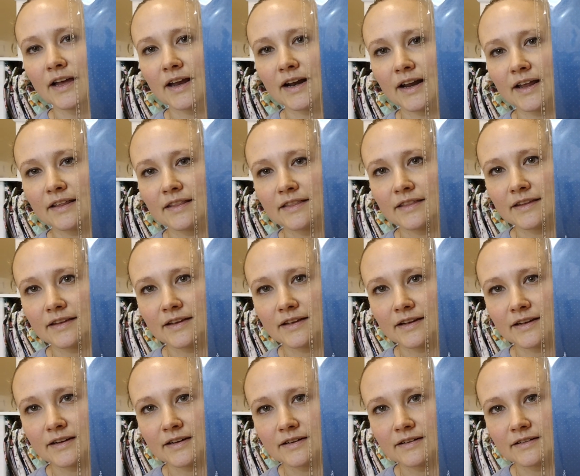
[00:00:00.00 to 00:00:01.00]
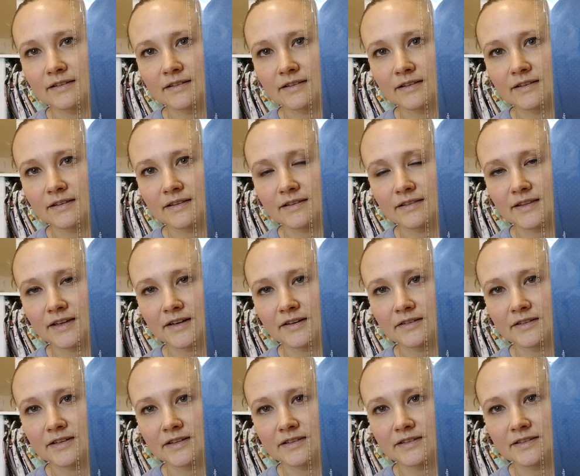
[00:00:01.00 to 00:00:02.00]
and I think that they
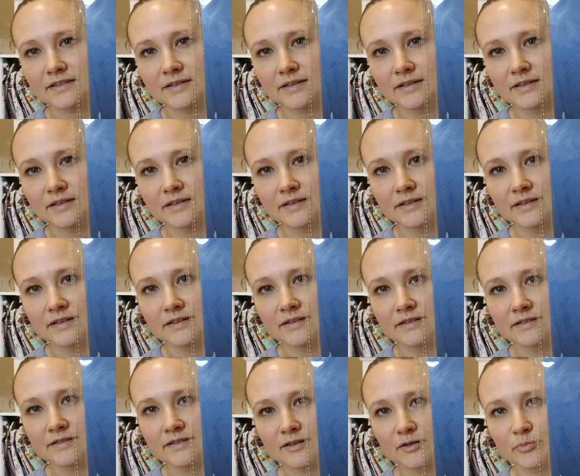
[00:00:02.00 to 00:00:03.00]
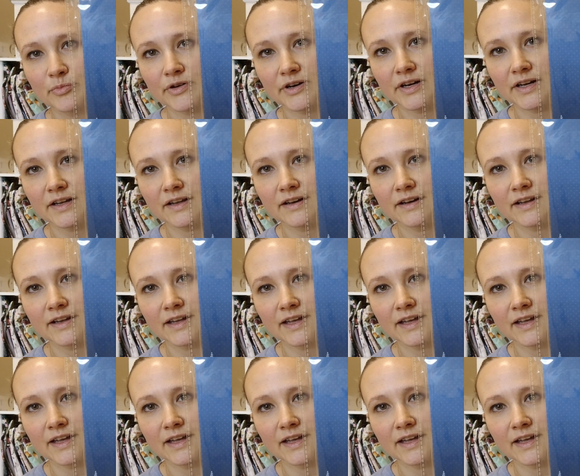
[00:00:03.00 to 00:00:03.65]
are just so pretty. And